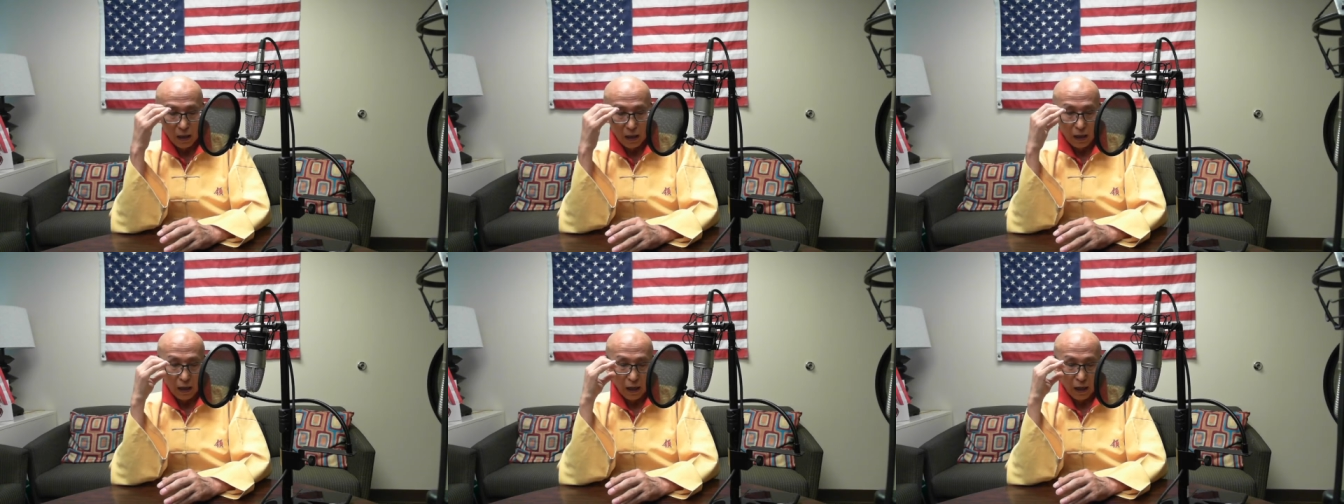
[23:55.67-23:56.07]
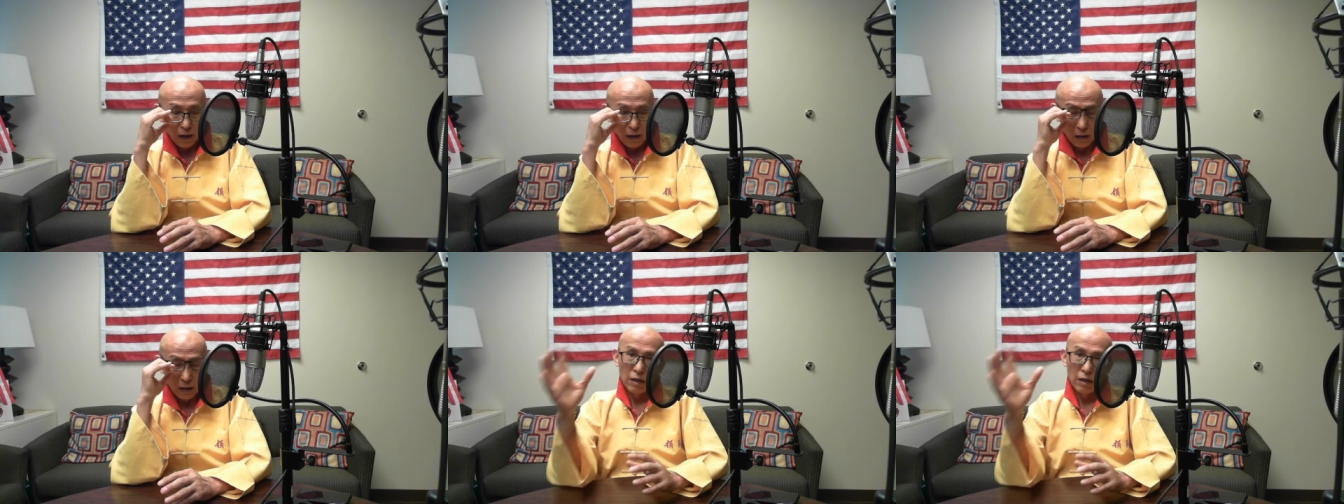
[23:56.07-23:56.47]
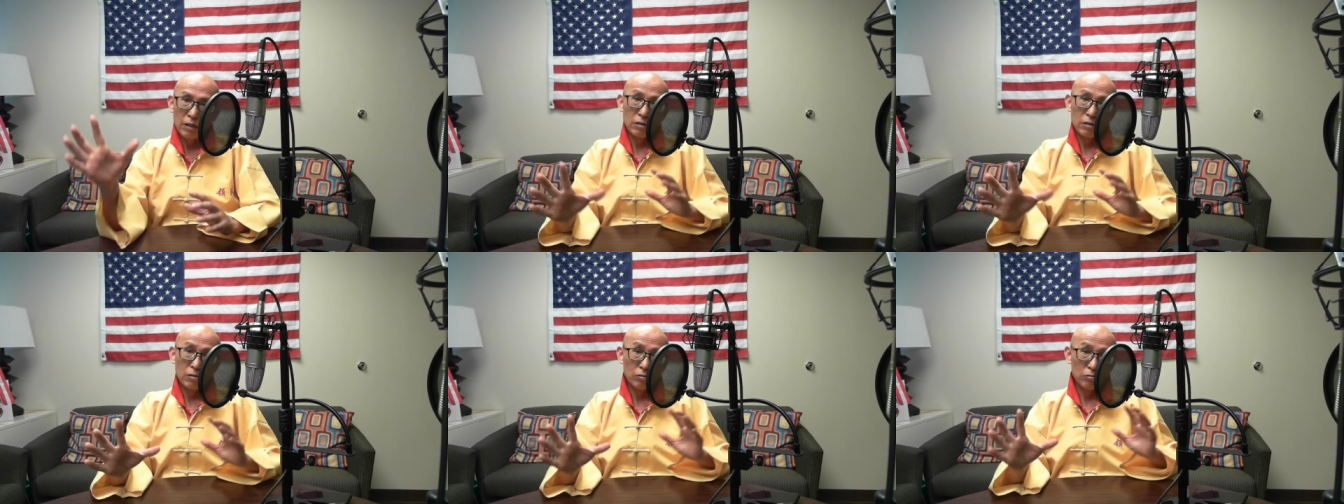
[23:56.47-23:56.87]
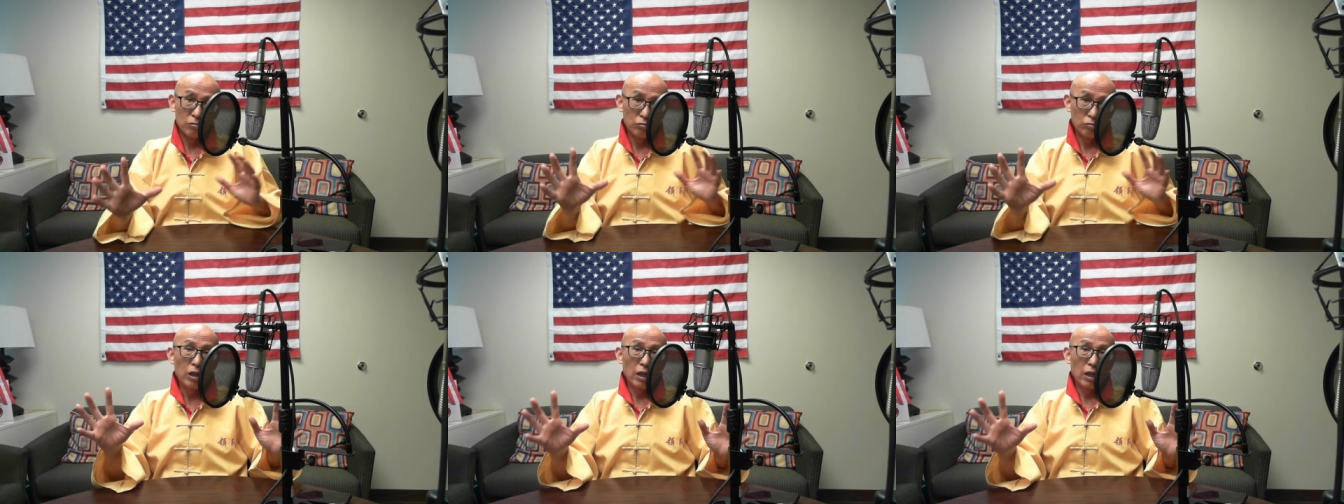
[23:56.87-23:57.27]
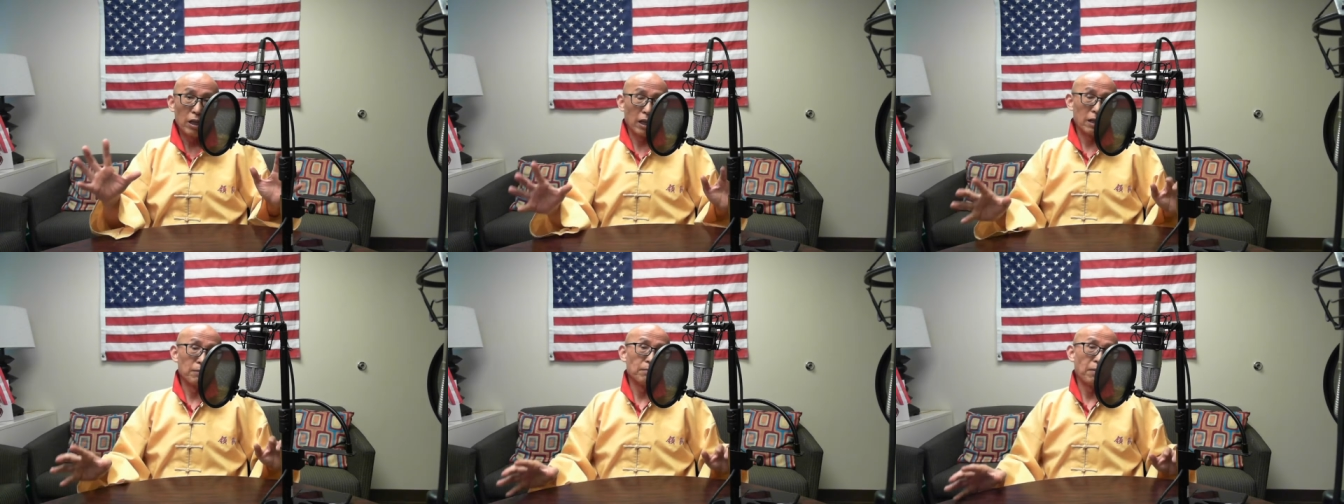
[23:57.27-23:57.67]
Lung cancer really
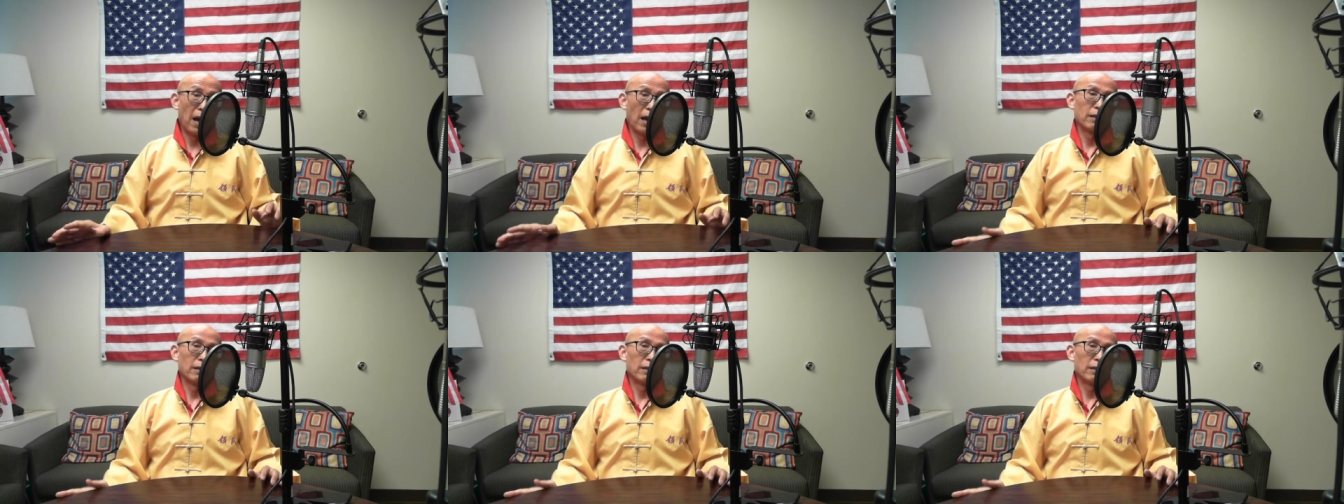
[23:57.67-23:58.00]
getting bad,